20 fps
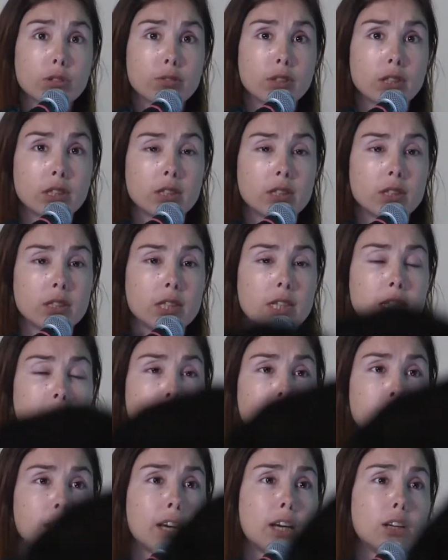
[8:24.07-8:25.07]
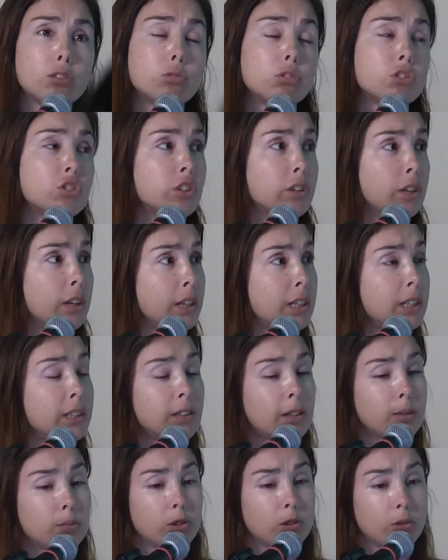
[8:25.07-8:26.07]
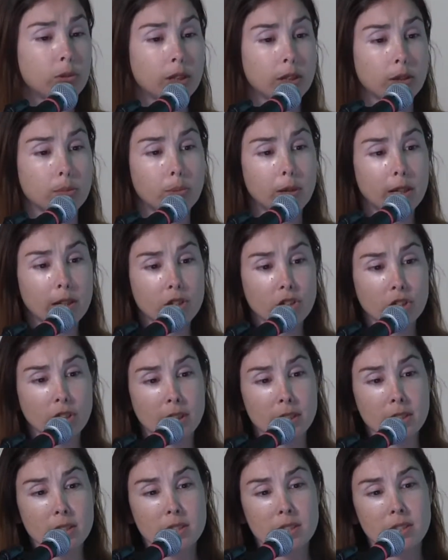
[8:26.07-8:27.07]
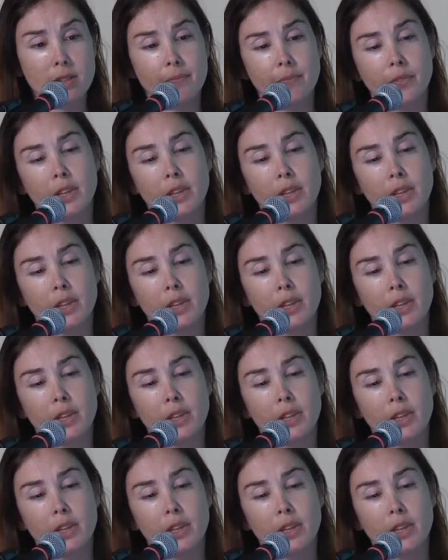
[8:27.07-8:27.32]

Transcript: of the disease and the heterogeneity between the patients.